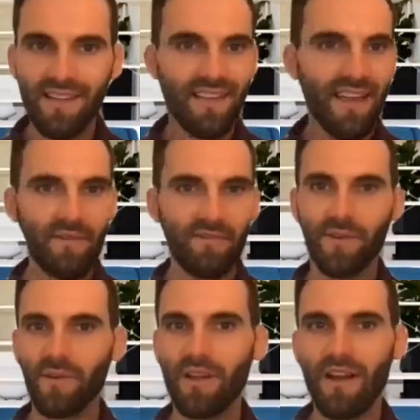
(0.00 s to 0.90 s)
They have
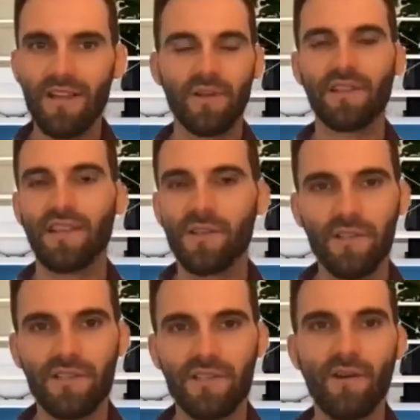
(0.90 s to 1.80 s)
their own laws,
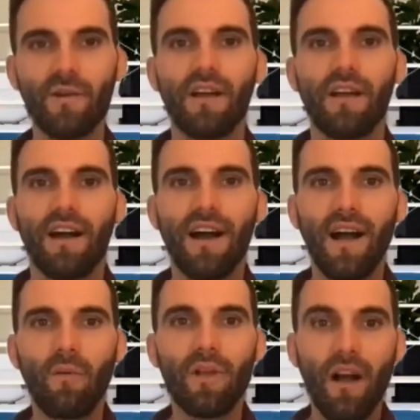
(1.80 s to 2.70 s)
regulations. So
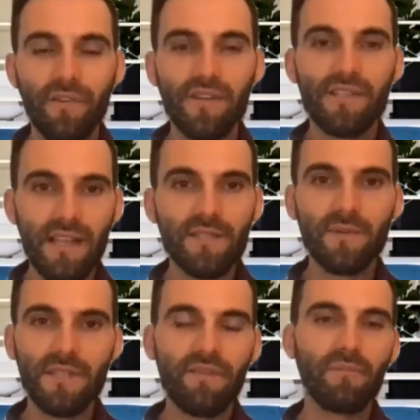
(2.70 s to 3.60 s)
we offer state
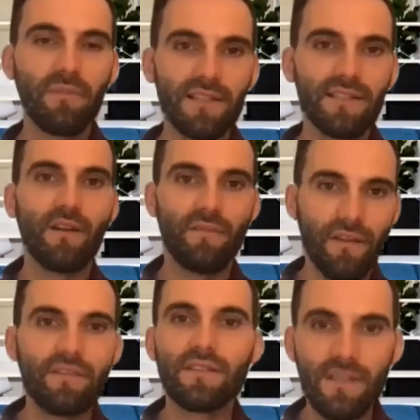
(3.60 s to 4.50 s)
specific plans in all
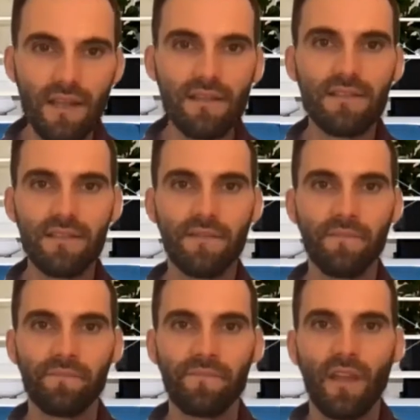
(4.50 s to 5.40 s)
50 states.
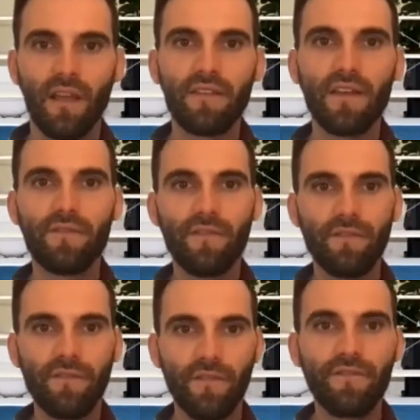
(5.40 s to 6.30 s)
Right. And then
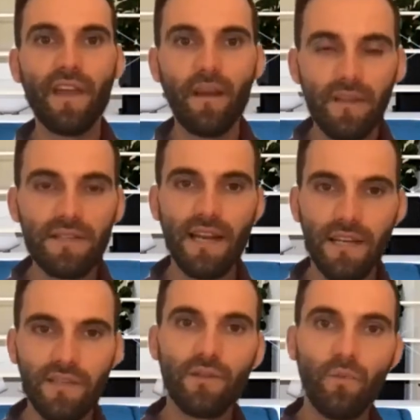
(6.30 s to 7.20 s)
for families that
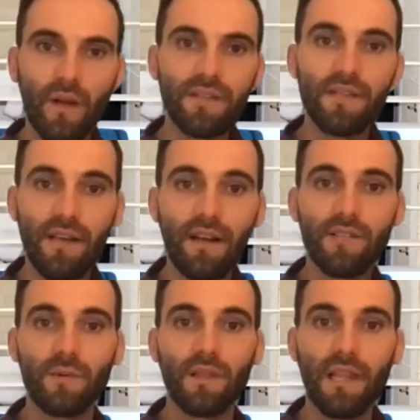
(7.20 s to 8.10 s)
actually want to talk
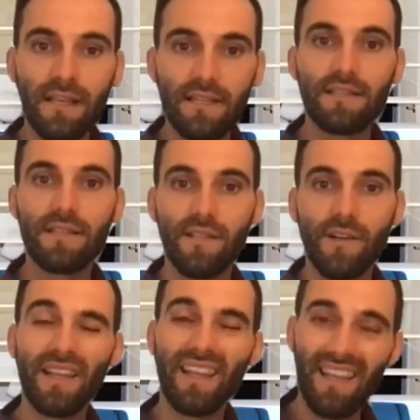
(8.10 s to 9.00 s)
to a licensed
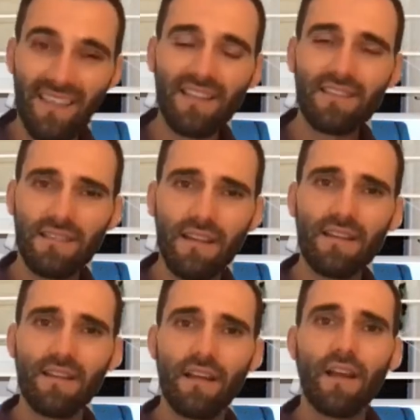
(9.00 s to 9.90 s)
attorney in that
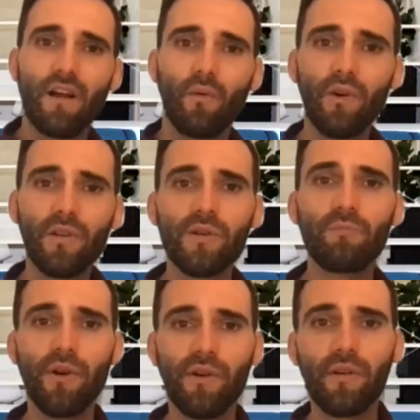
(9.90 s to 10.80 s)
state, we're also
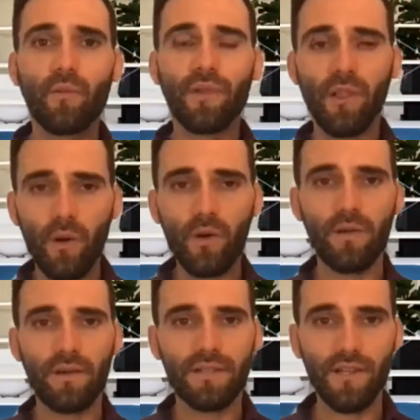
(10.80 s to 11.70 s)
partnering with
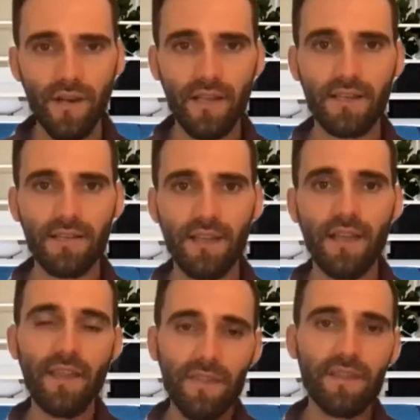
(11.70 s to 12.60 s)
local attorneys
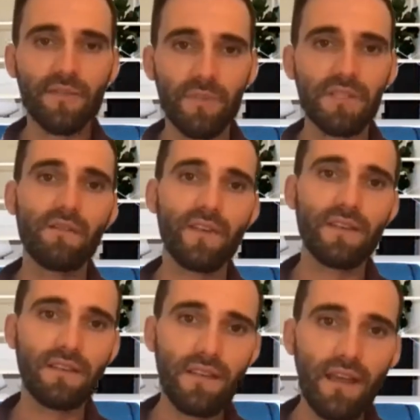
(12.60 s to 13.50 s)
in the
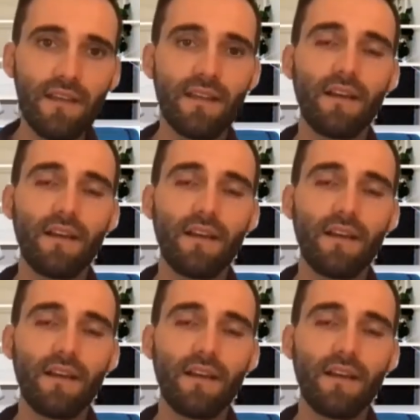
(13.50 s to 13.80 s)
specific state